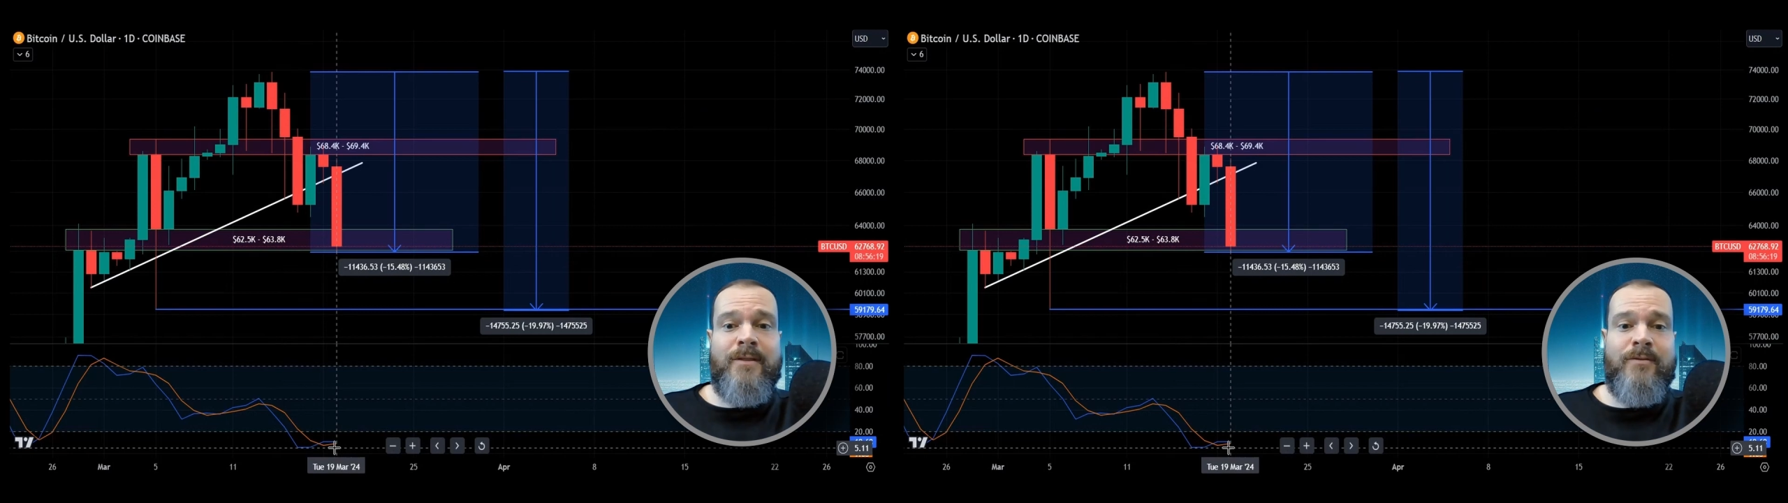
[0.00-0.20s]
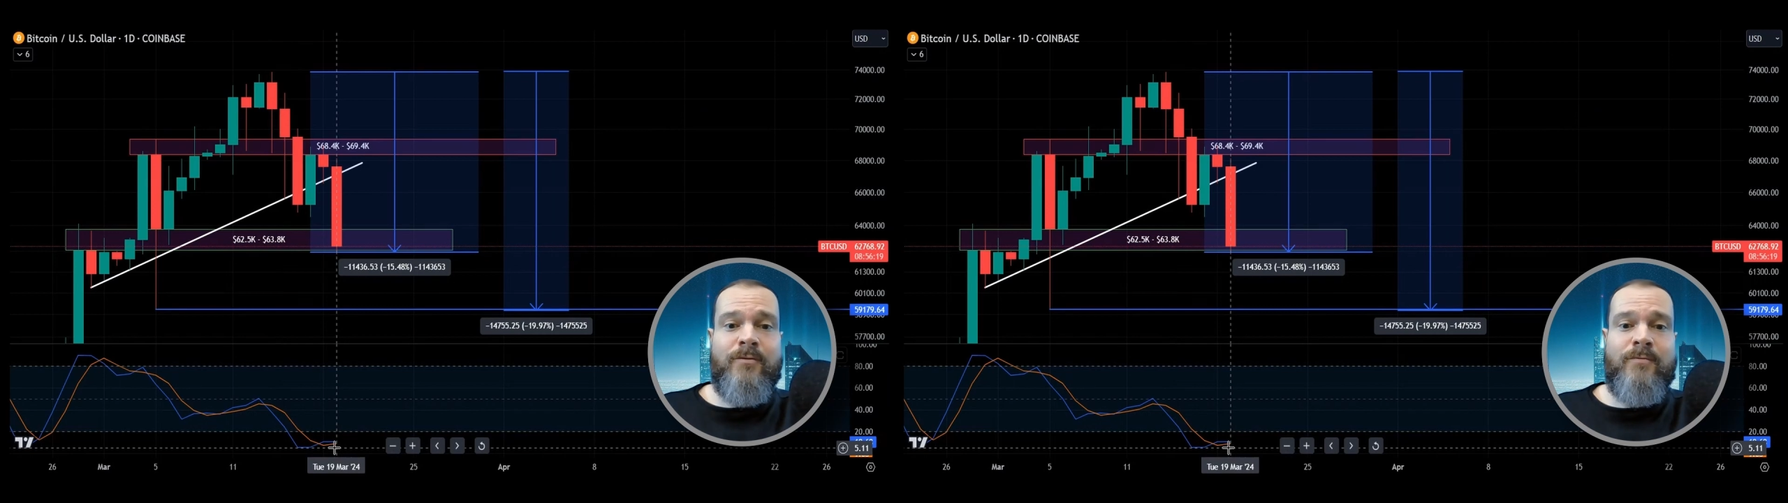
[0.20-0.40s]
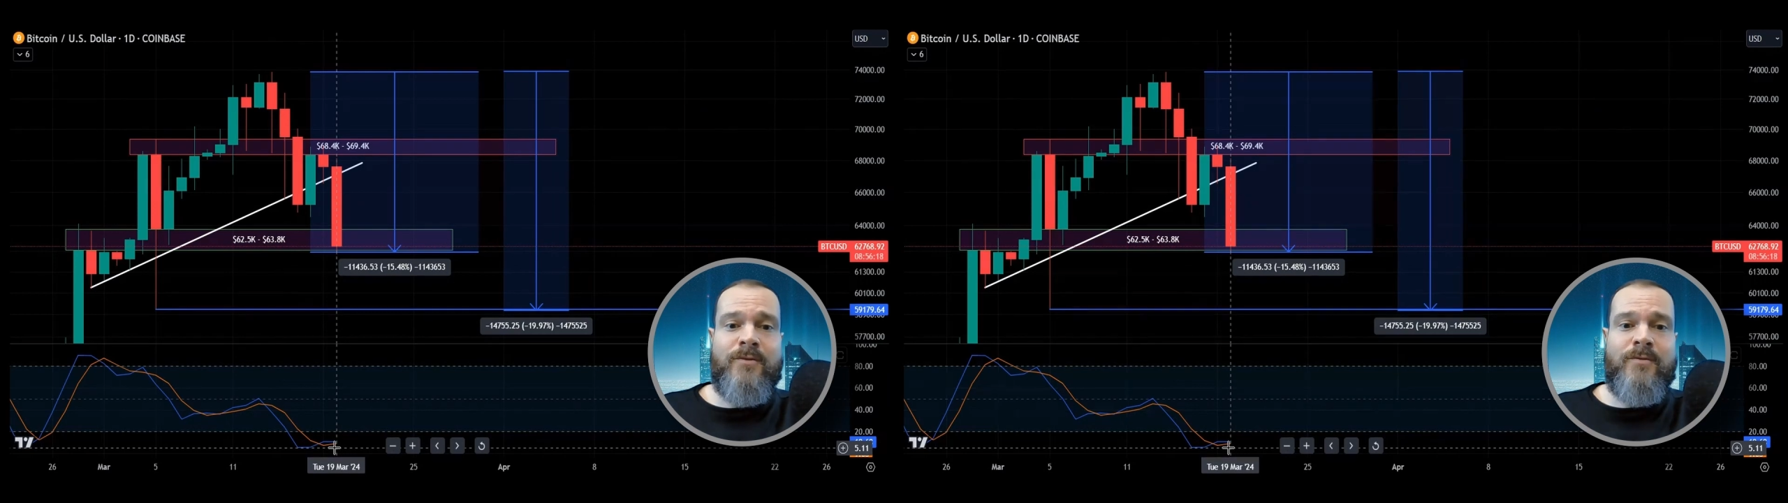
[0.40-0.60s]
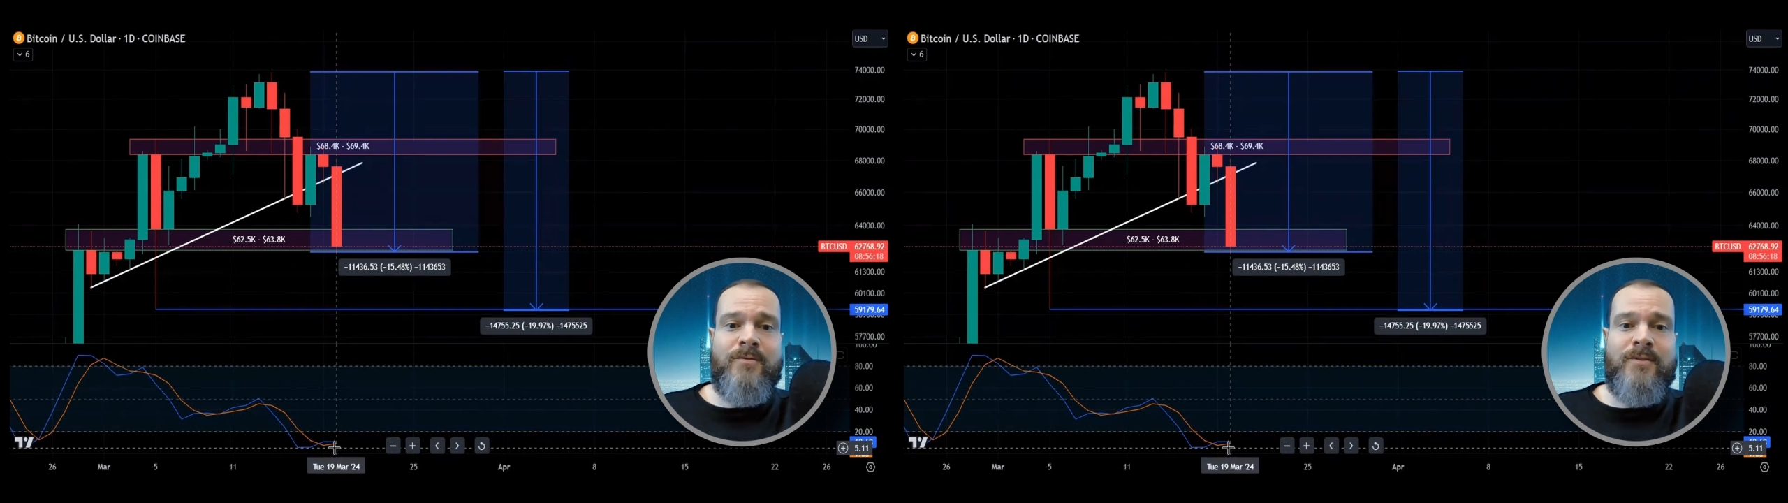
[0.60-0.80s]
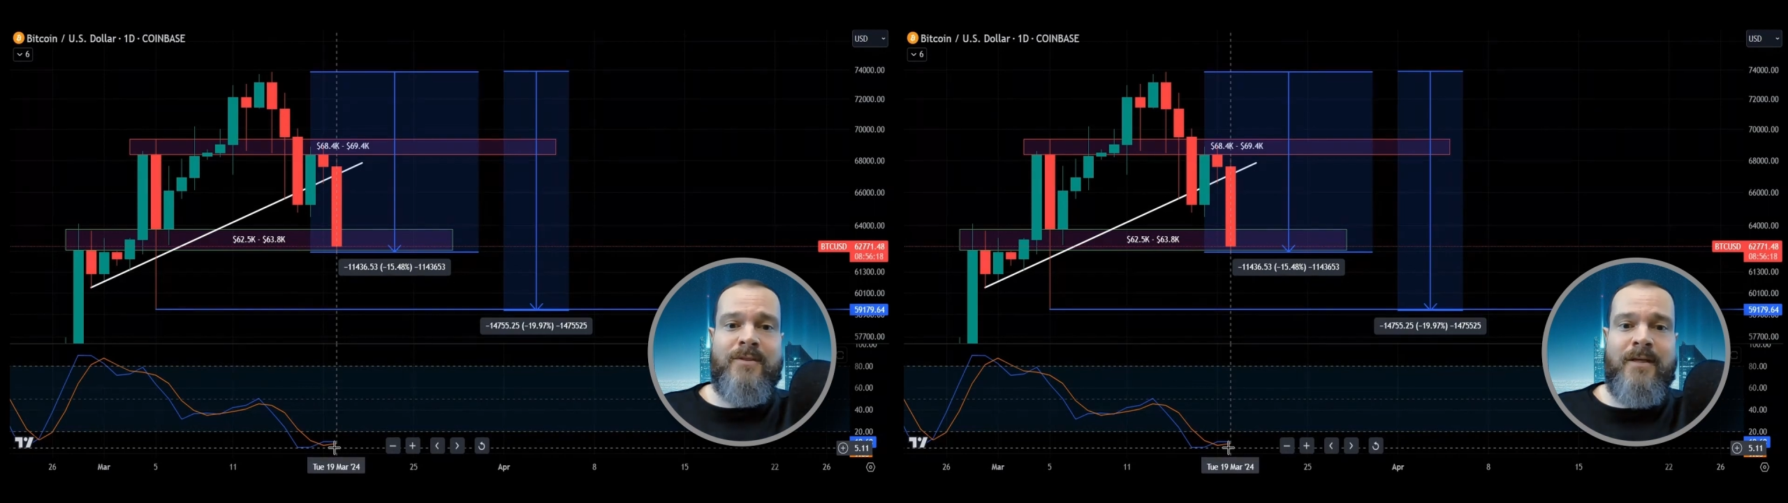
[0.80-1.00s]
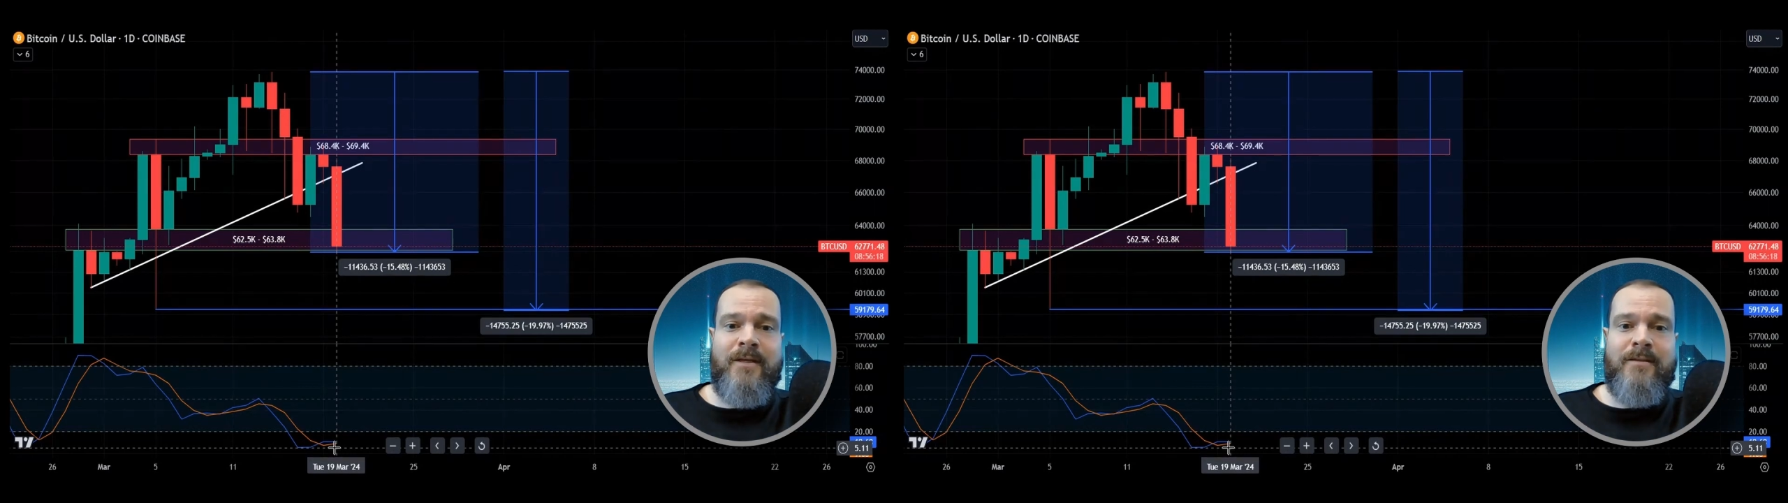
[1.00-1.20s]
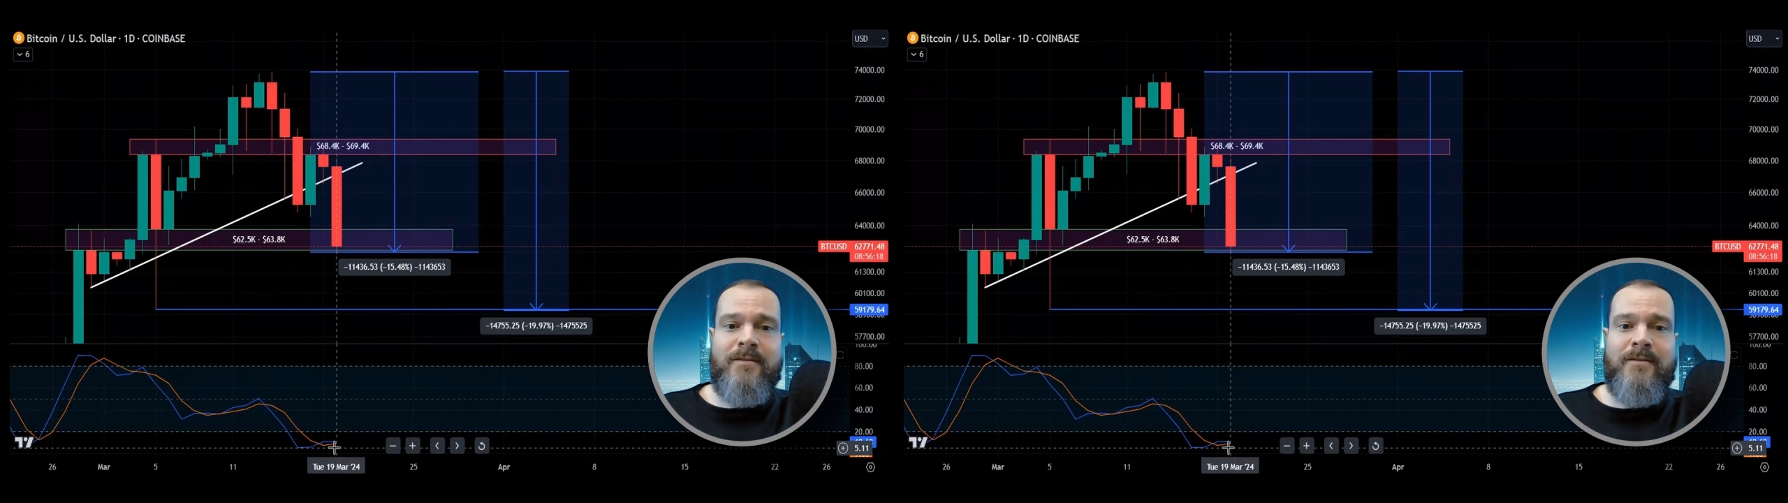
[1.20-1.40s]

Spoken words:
an oversold state.